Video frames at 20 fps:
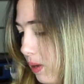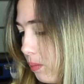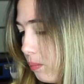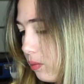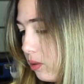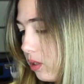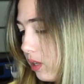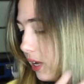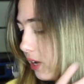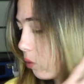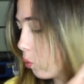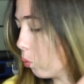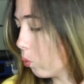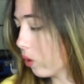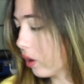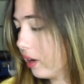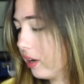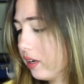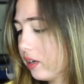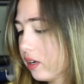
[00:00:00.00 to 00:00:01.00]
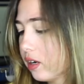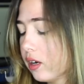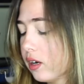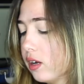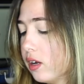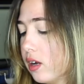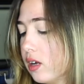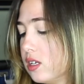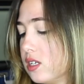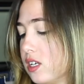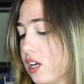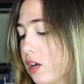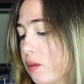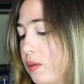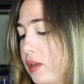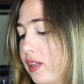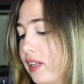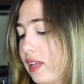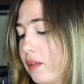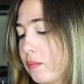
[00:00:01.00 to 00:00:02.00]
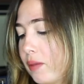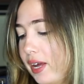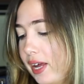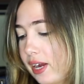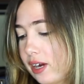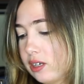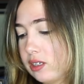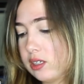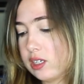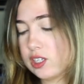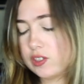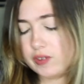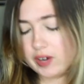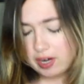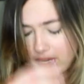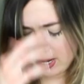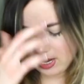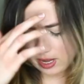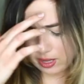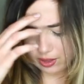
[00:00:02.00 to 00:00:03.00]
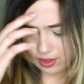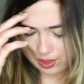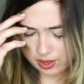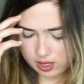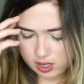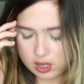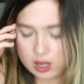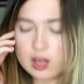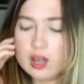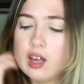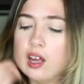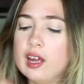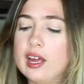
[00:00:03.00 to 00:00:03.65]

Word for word: people at work tell me that my hair looks very healthy